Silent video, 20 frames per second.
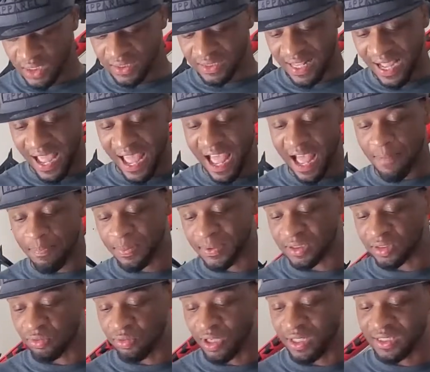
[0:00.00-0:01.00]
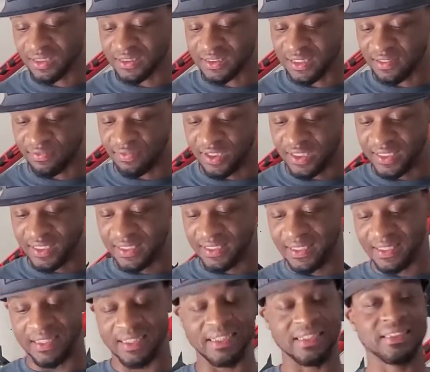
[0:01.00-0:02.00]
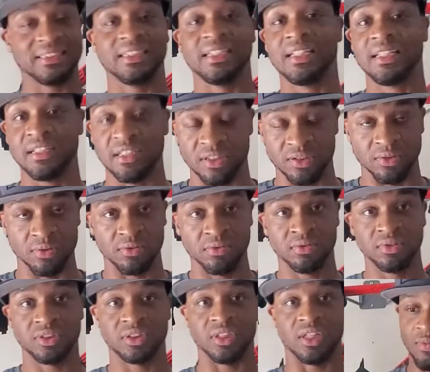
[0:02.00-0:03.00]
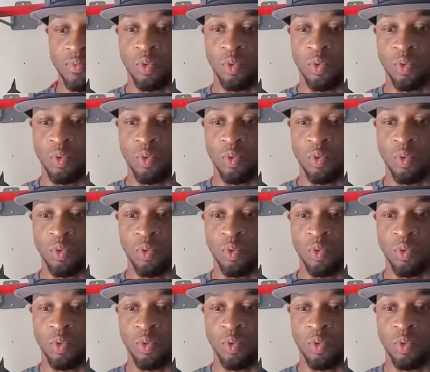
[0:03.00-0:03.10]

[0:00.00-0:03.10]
The app is relatively easy to use.